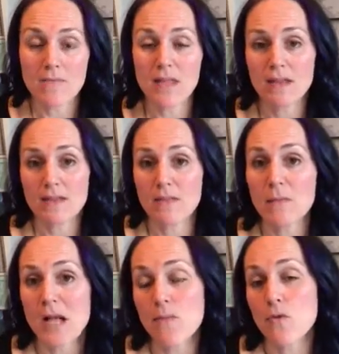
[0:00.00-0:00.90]
they've
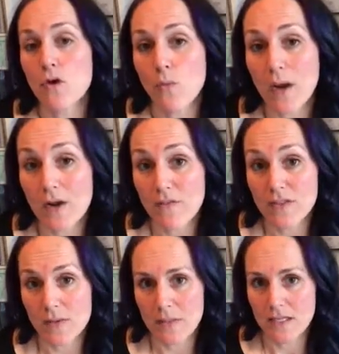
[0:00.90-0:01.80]
become more aware of
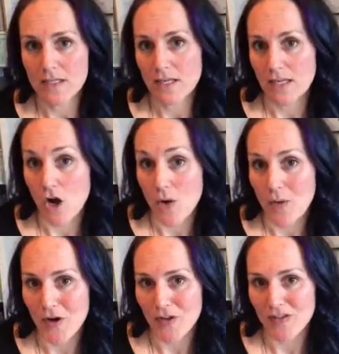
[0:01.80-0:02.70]
them in our
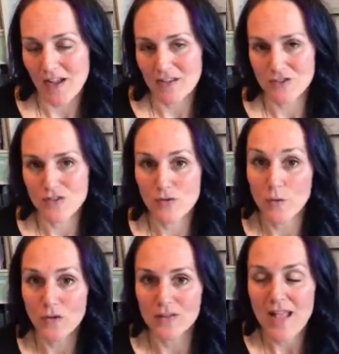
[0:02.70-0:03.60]
part of the
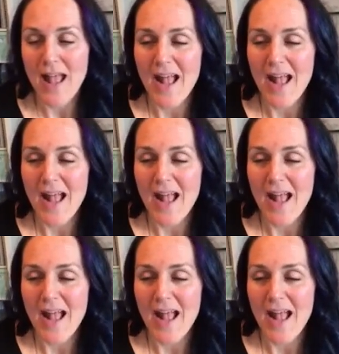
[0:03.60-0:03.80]
world.